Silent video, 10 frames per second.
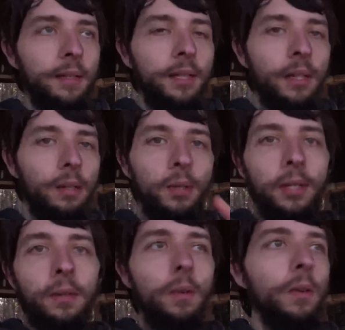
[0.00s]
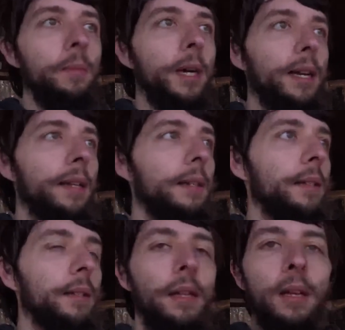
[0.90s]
channel trailer or my